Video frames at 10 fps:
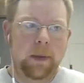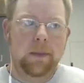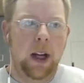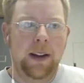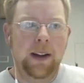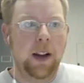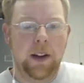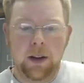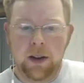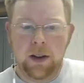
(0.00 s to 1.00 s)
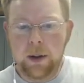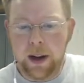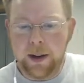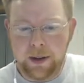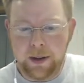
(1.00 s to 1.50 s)
a dozen, 2
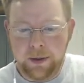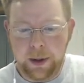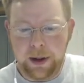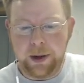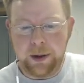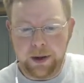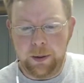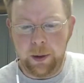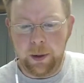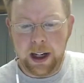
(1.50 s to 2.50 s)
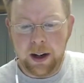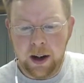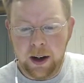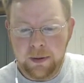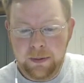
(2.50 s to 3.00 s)
dozen researchers working
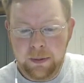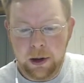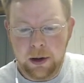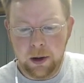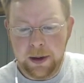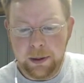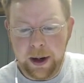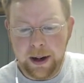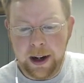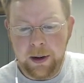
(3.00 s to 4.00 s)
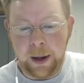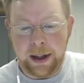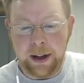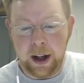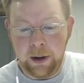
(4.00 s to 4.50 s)
on globally right now. I
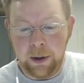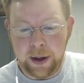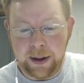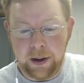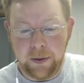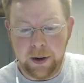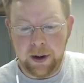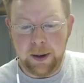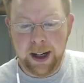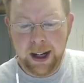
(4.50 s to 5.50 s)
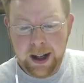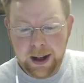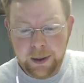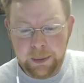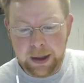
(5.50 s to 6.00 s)
mean, I don't think there are very
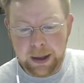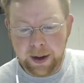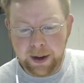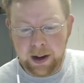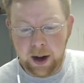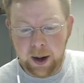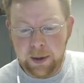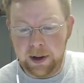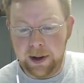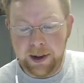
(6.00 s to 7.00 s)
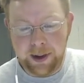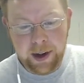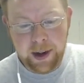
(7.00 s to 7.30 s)
many Thysanopterists